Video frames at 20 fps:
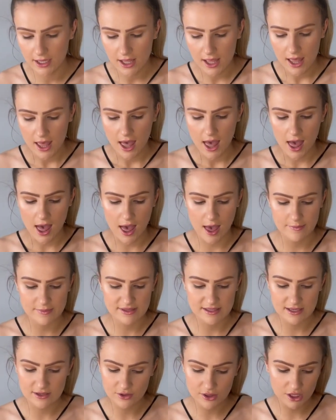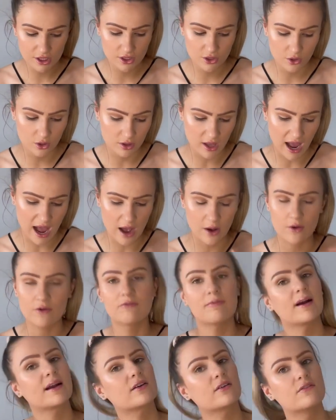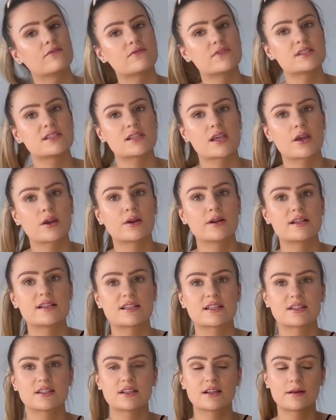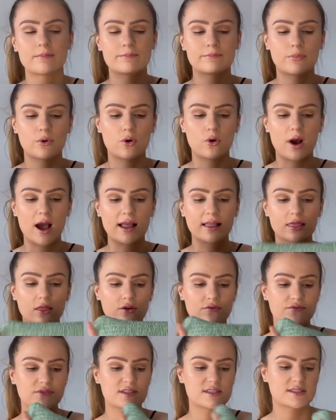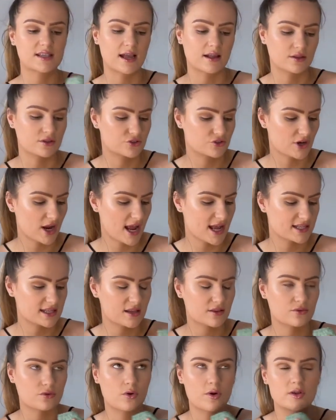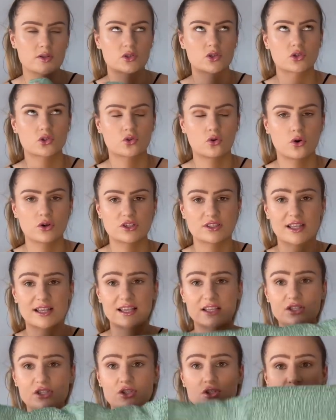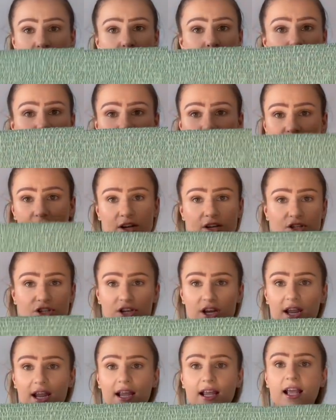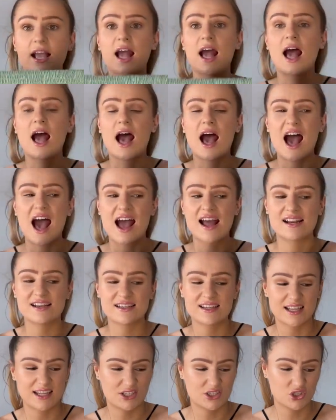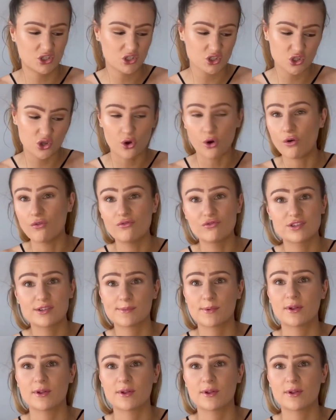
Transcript: Um, it's another colour out of my comfort zone. It's before. I love the style of dress. I thought it's just gorgeous. Like it's so stretchy and it's just comfortable.